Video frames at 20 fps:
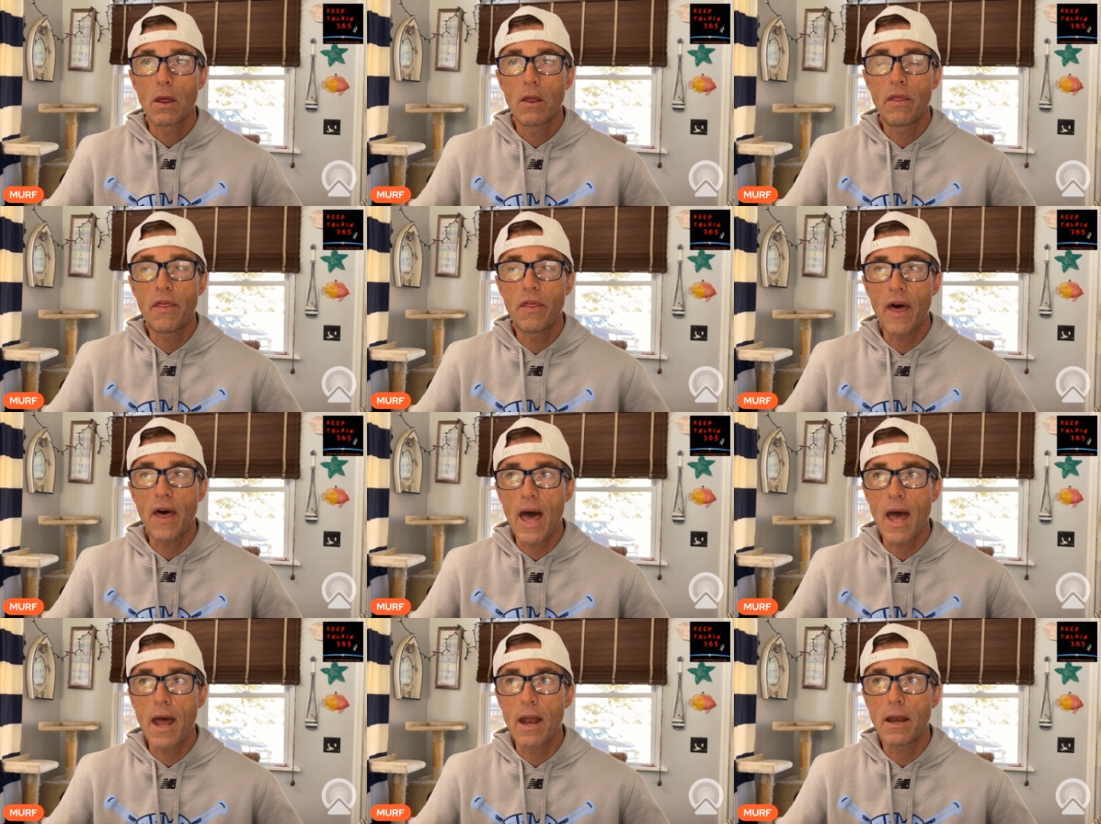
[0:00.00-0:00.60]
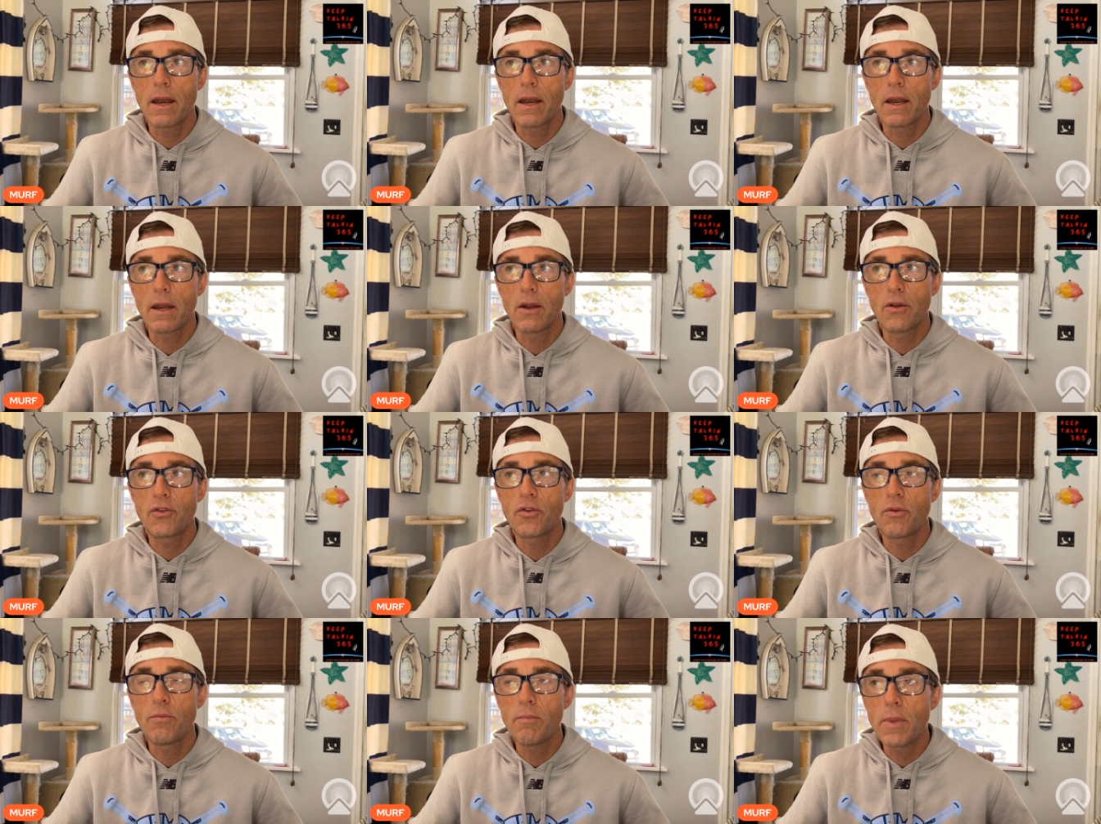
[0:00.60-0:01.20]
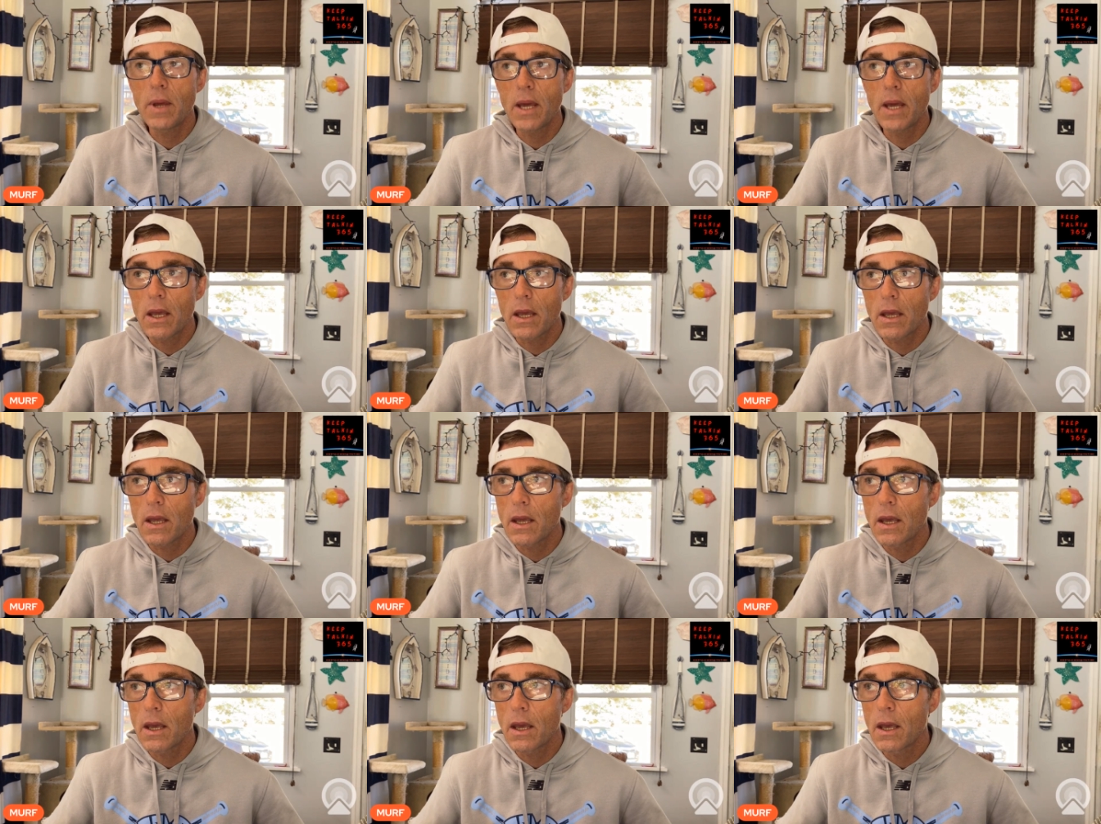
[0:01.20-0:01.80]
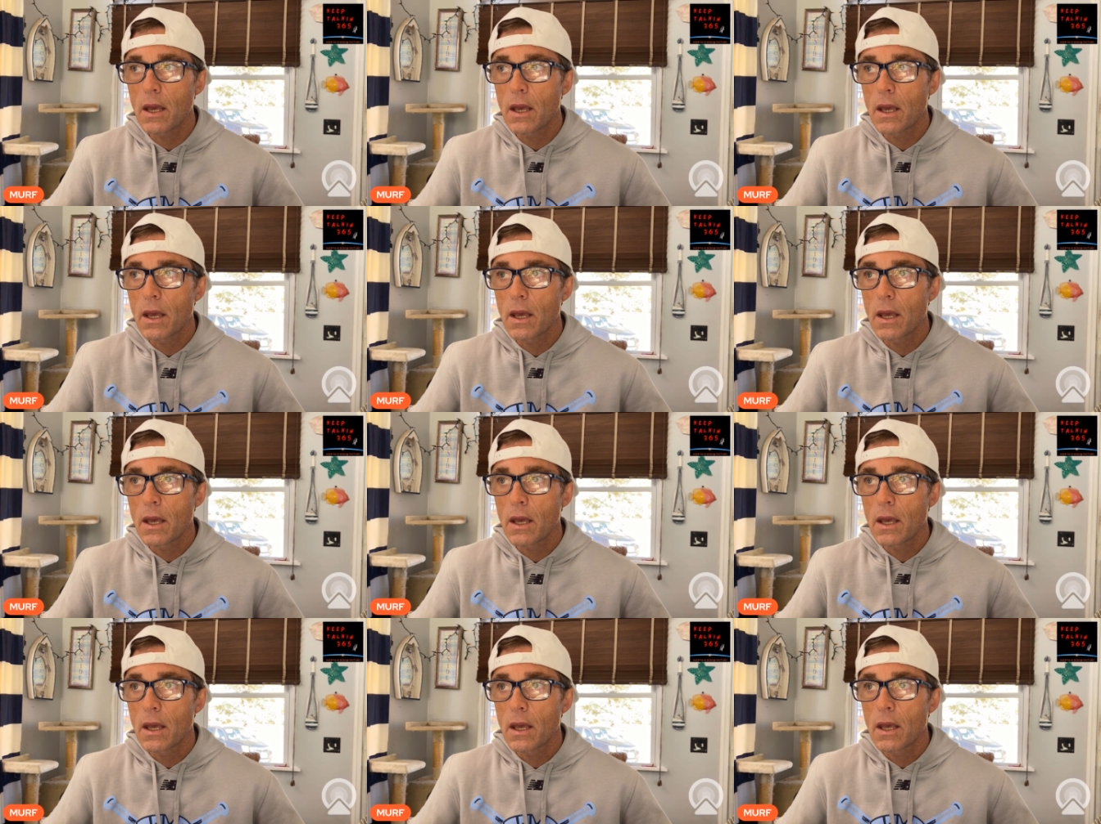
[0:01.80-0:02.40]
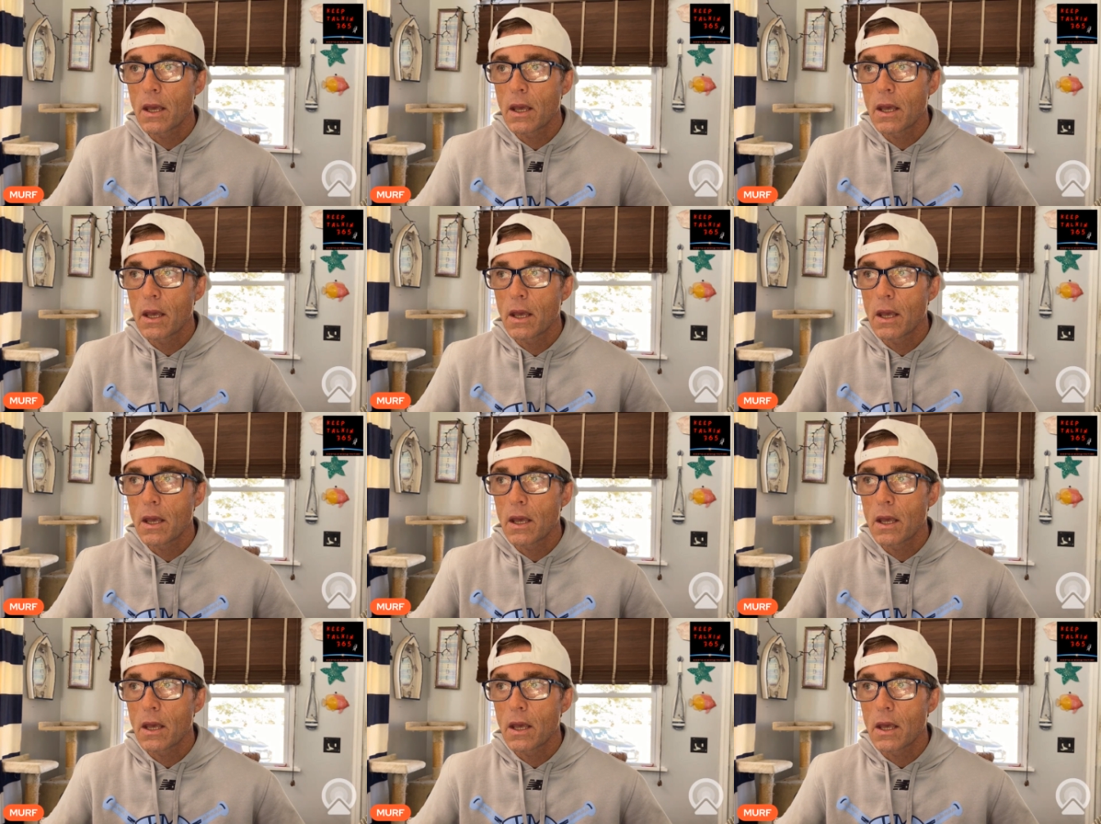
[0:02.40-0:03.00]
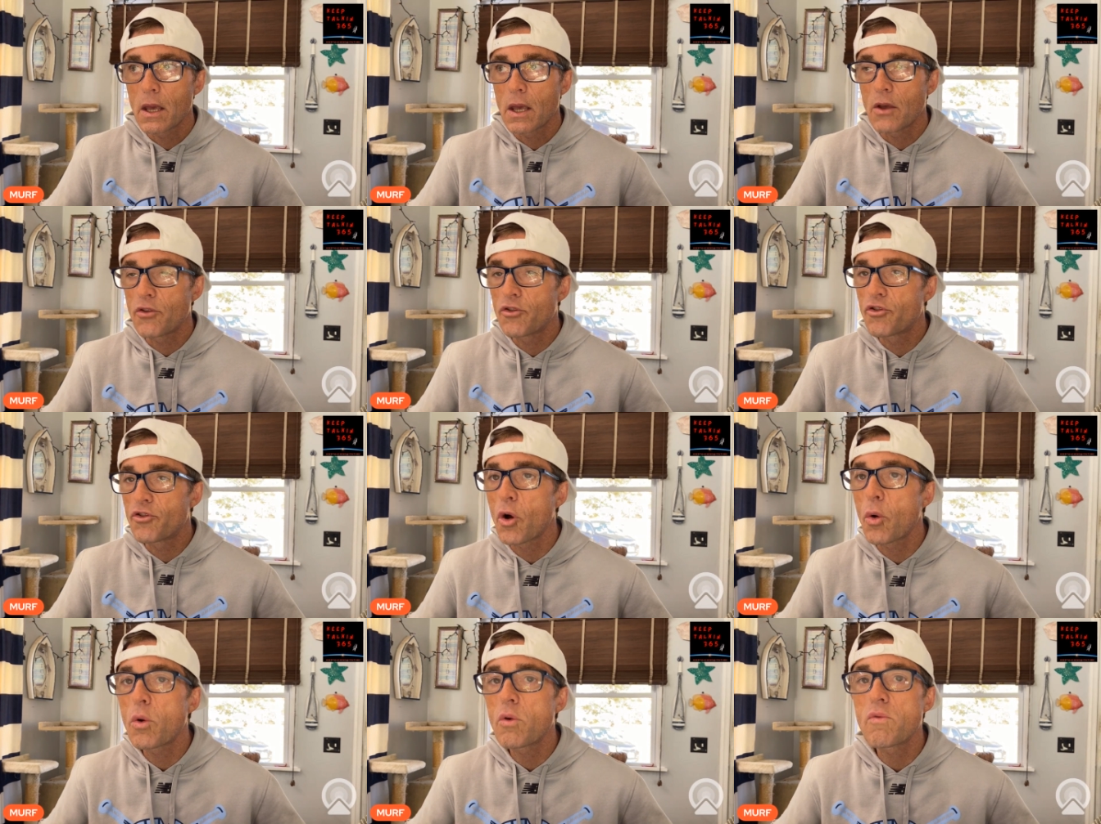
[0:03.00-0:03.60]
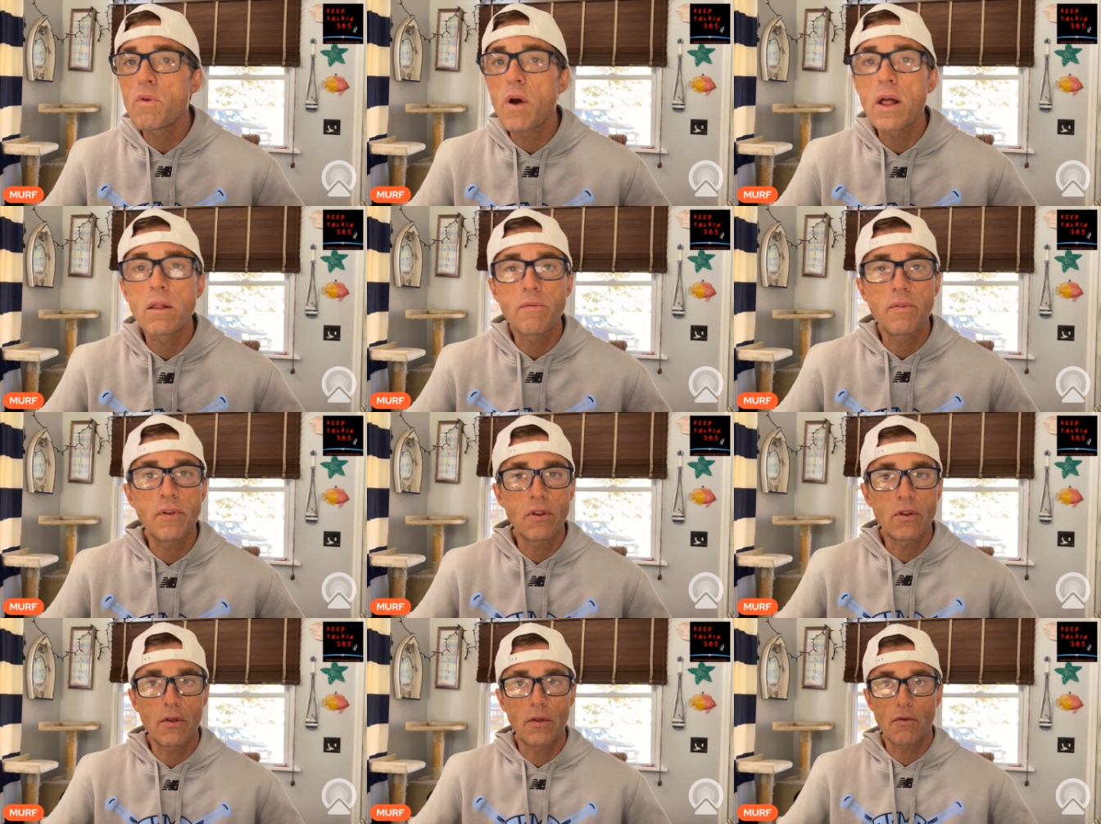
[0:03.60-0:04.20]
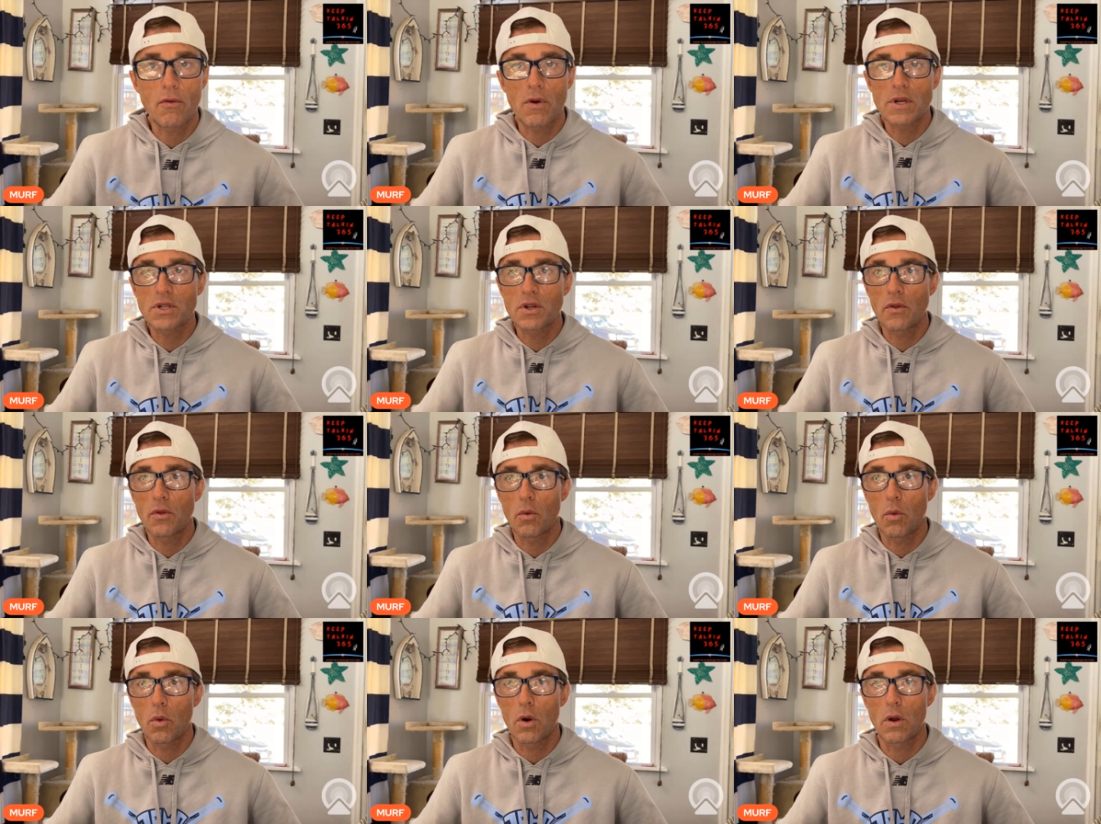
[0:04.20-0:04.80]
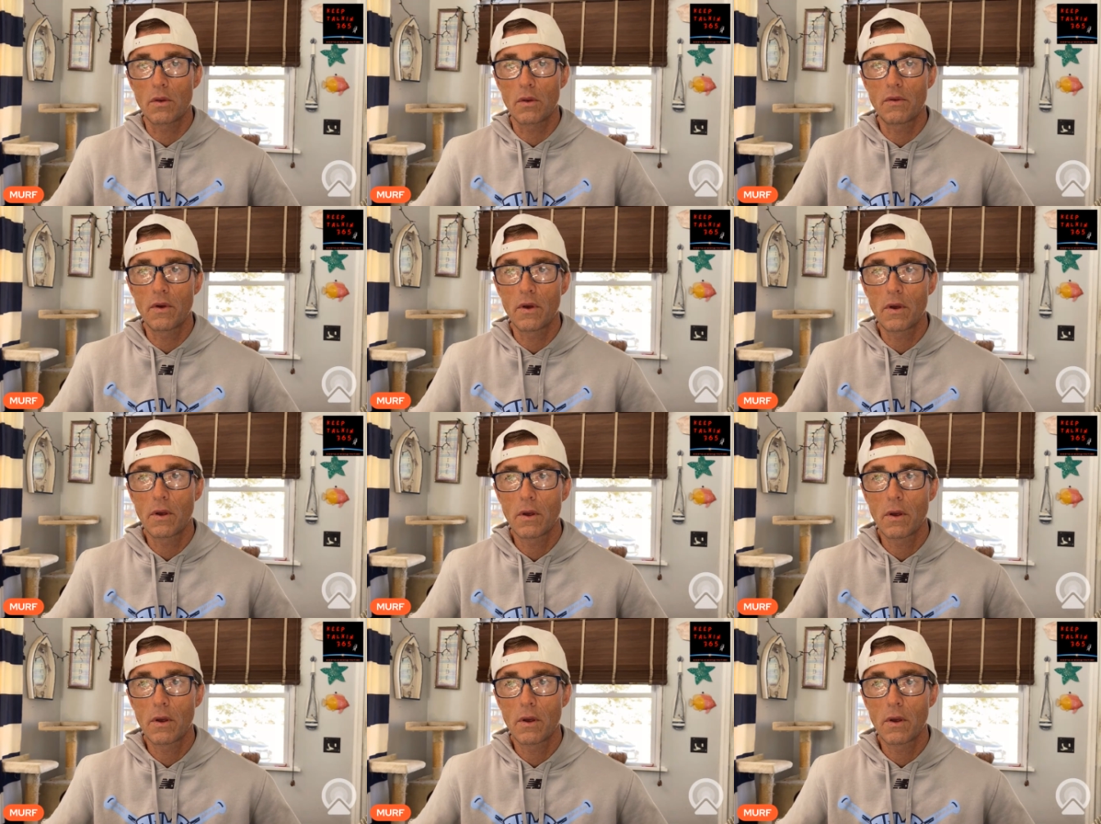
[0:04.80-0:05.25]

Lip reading: that, to me, is so irrelevant to the rest of the world.